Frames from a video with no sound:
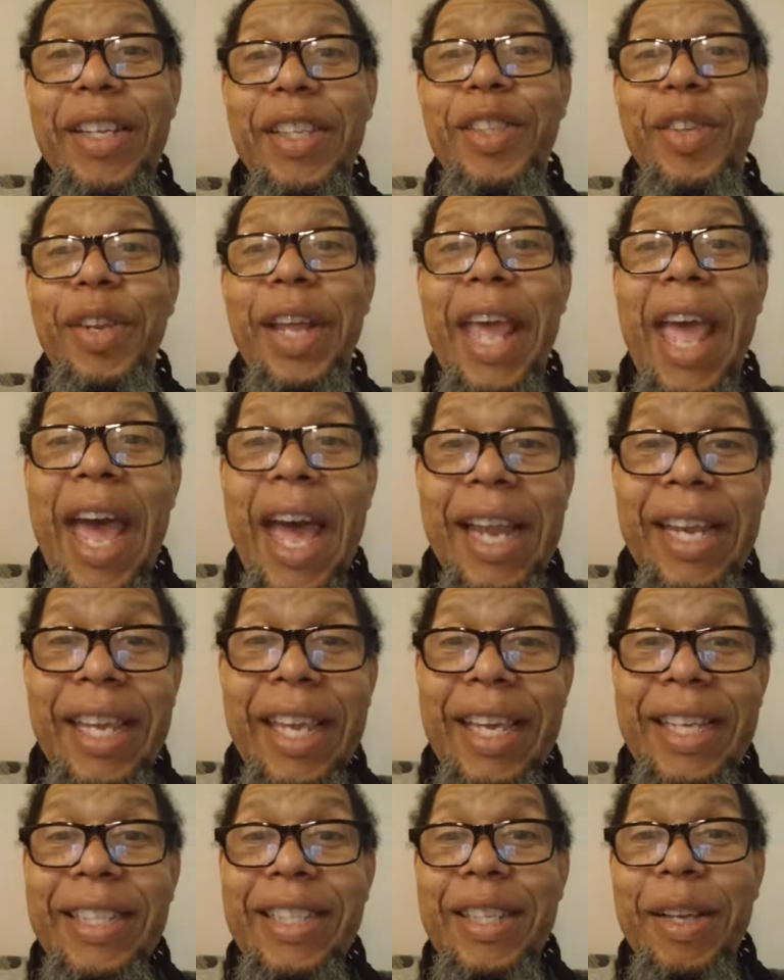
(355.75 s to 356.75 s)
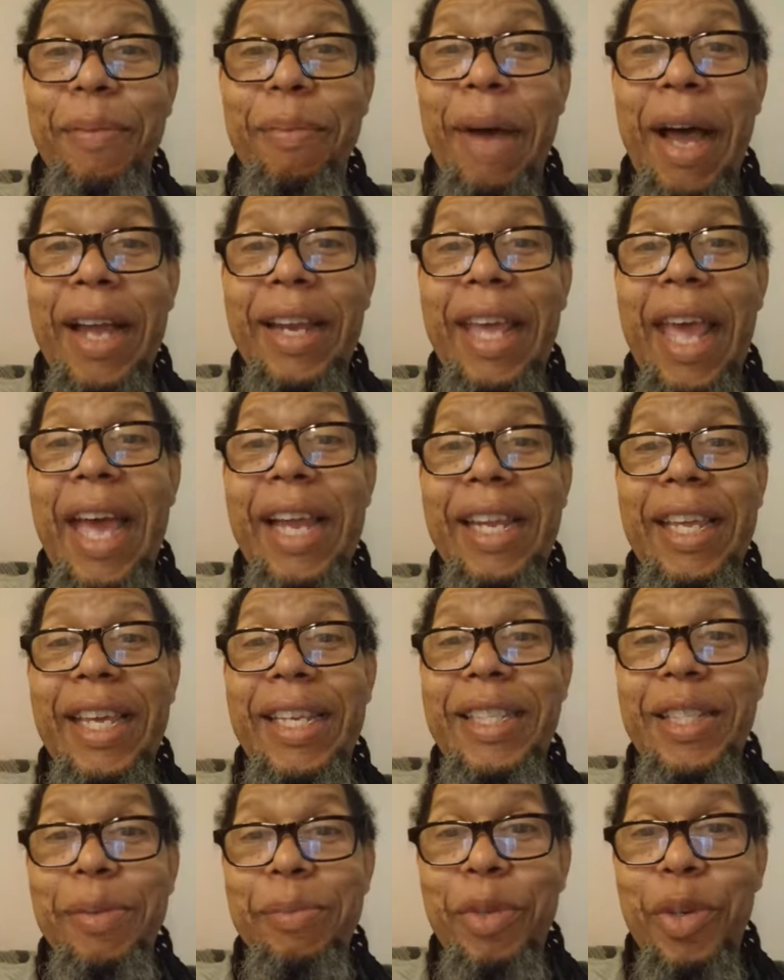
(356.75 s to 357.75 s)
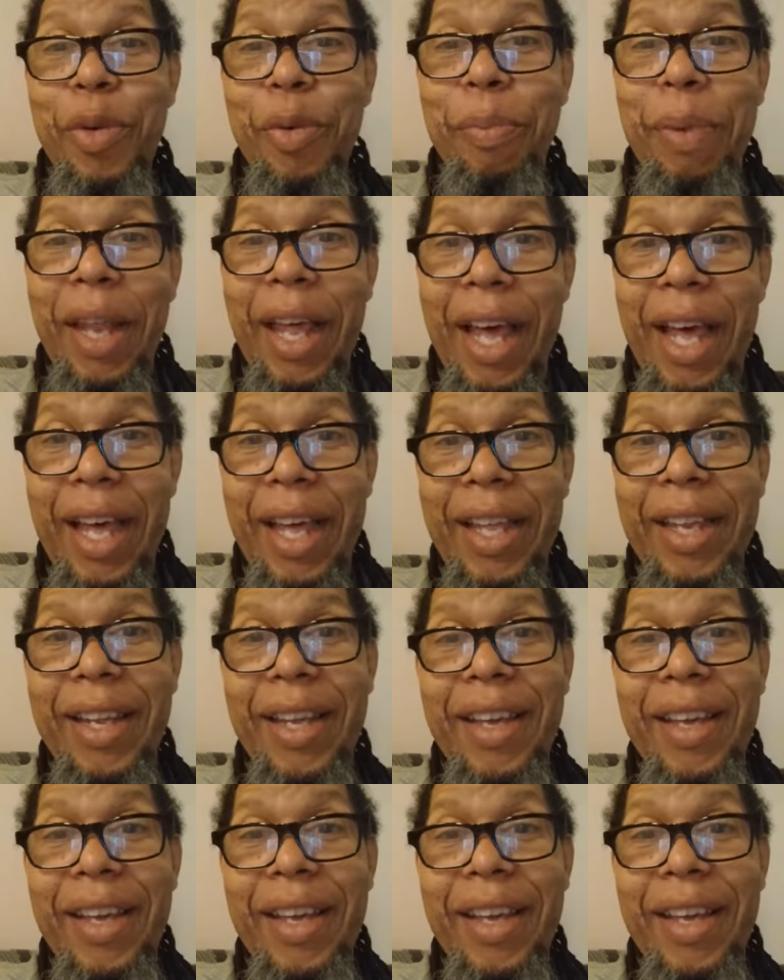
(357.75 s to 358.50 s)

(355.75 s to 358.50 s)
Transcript: So they had to get somebody, they had to get some new blood.